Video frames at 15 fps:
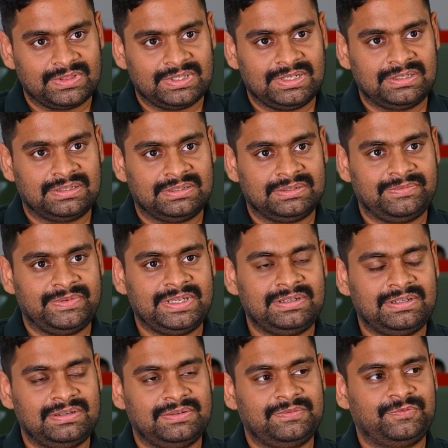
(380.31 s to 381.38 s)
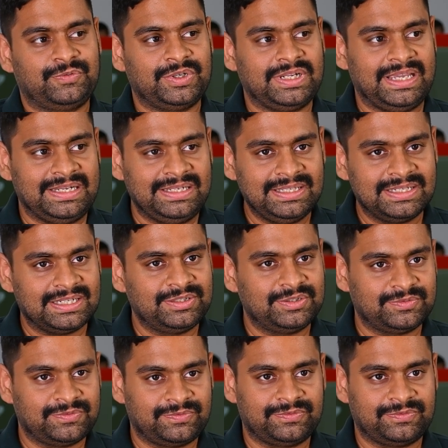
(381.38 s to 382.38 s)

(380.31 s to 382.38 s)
where for any kind of,